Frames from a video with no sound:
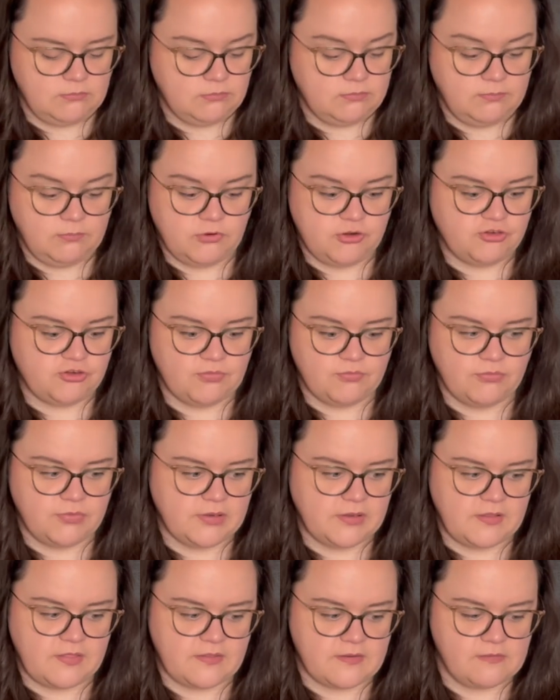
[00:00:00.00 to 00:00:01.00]
which I'm
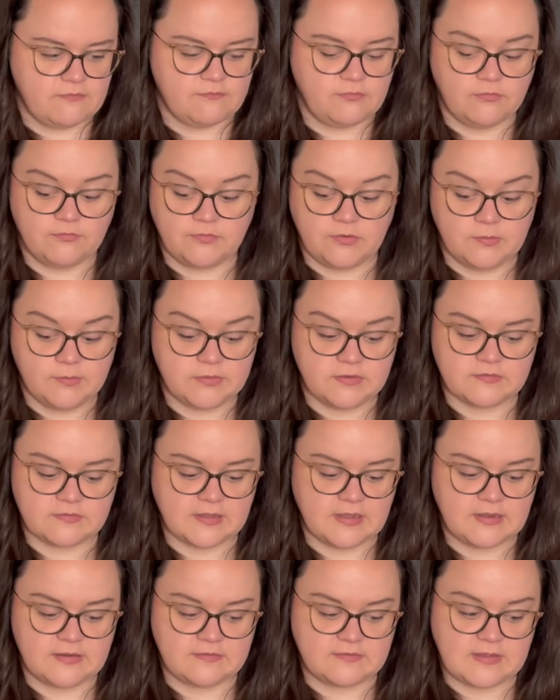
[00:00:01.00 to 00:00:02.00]
really thankful for, because
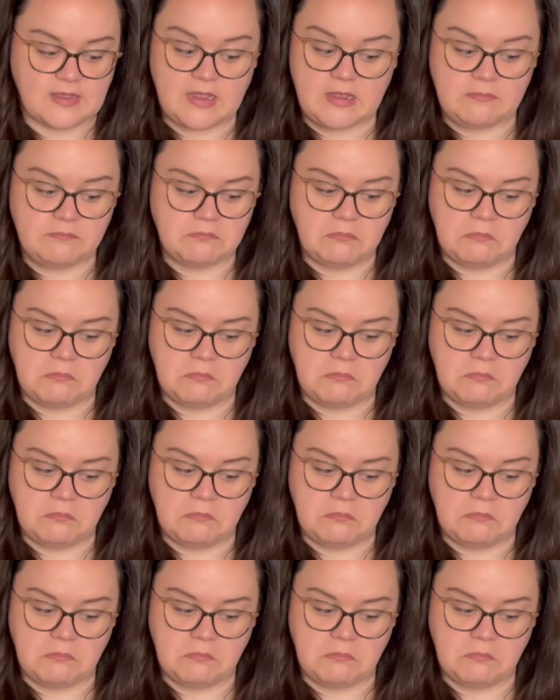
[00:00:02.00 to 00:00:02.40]
like I say,